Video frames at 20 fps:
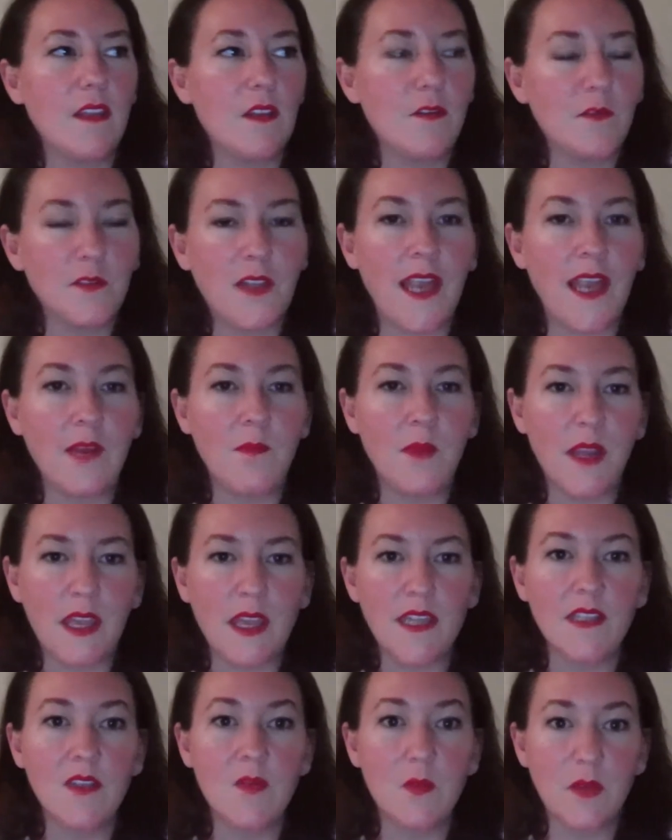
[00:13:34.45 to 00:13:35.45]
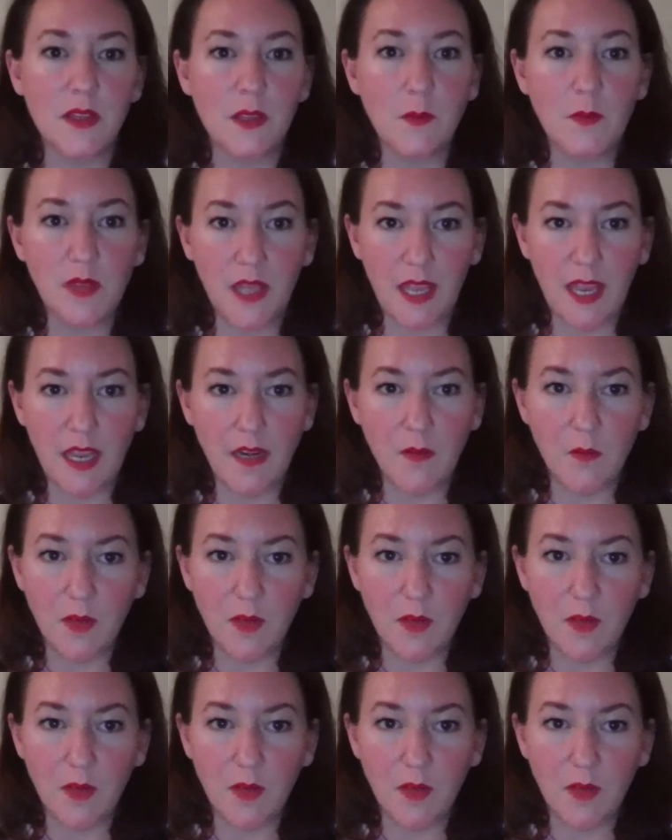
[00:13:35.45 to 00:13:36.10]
the flight begins when the plane,